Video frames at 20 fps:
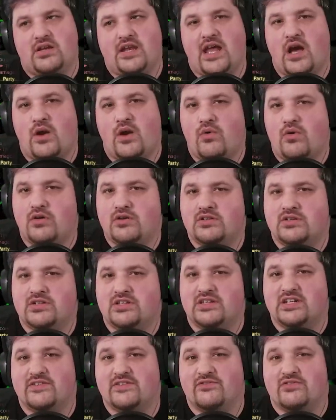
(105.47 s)
Now on
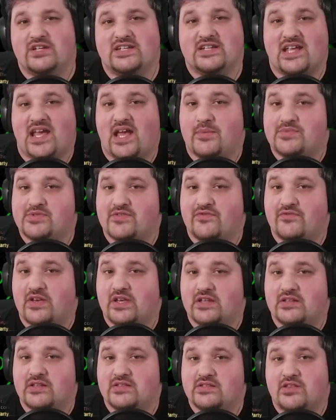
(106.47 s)
to the different types of
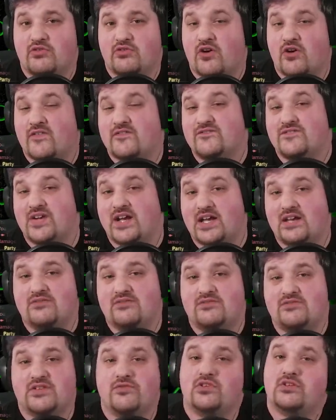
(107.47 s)
Fates. There are
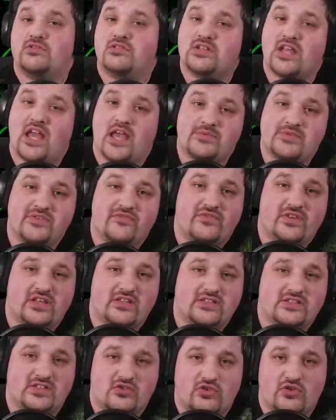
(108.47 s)
5 different types of
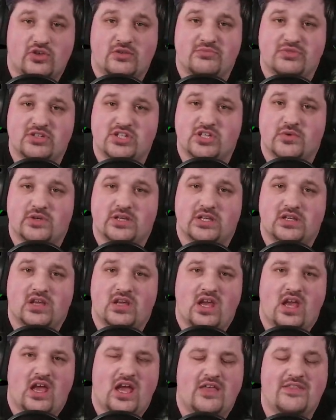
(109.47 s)
Fates that you can be doing,
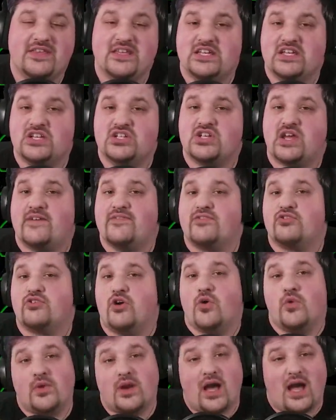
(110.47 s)
and they each have
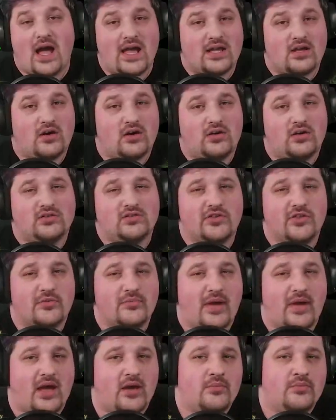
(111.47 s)
their own icon on
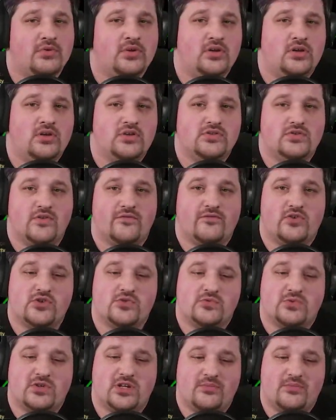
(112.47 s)
the map. The
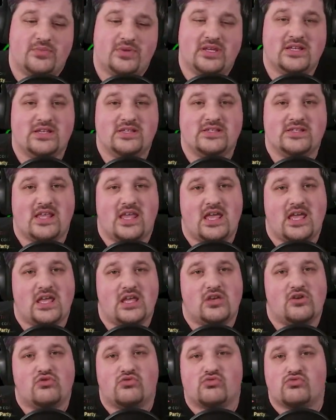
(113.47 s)
first one up is
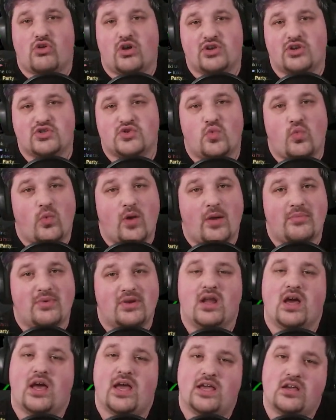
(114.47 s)
a crossed
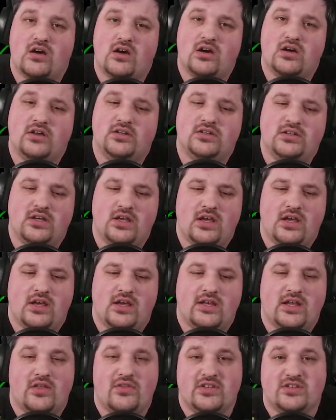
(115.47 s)
weapon icon.
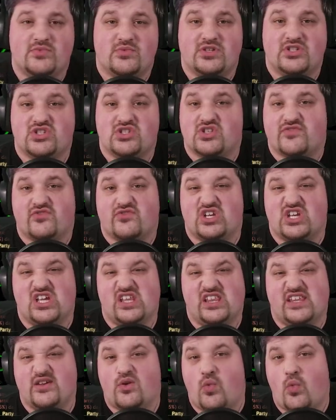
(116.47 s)
Now this one is just for
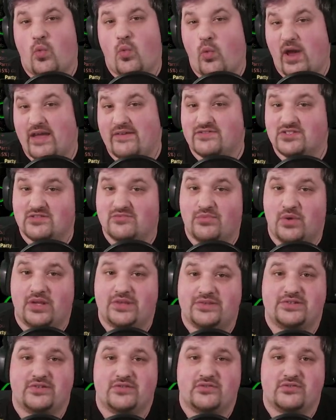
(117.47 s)
killing waves of
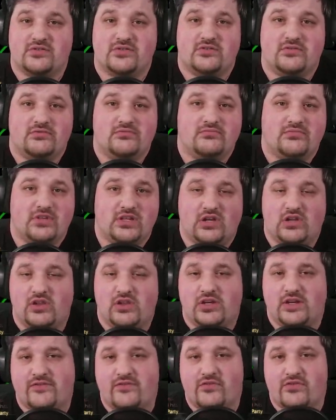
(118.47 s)
monsters.
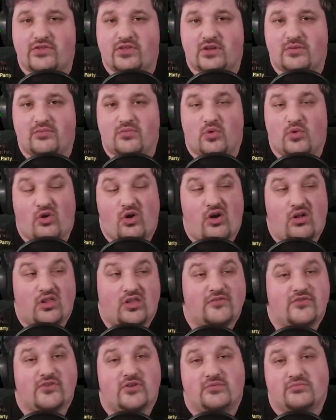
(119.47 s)
Kill enough of them or
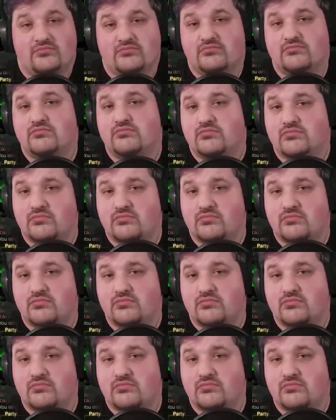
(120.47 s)
all of them